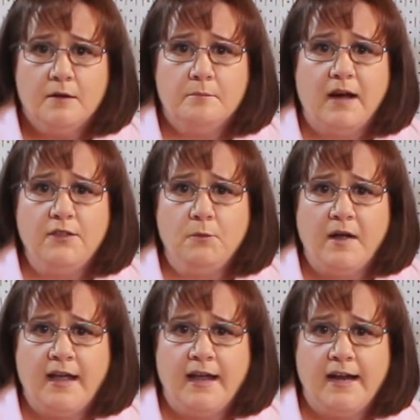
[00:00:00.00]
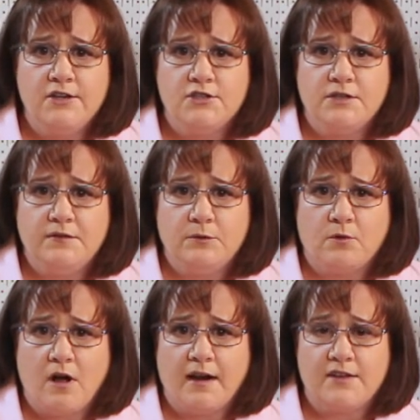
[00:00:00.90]
By the way, HTV
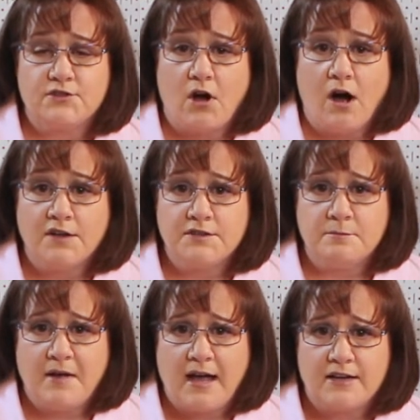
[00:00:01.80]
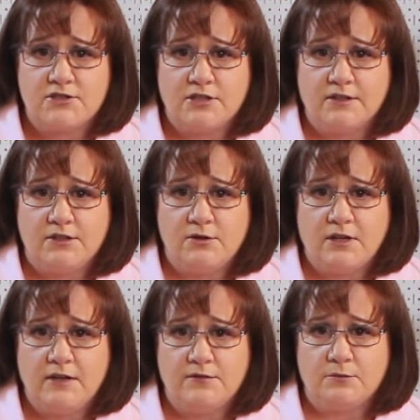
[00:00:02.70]
Ront has awesome packaging that you
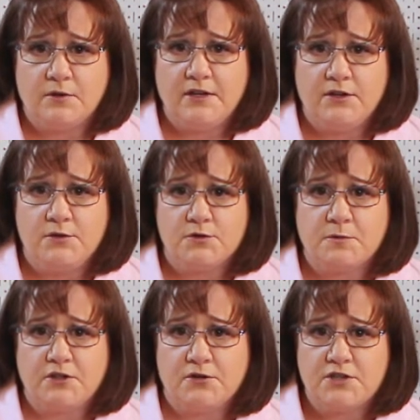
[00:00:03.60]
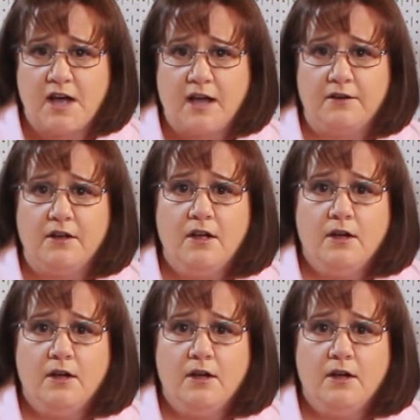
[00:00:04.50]
can even reuse when you're done,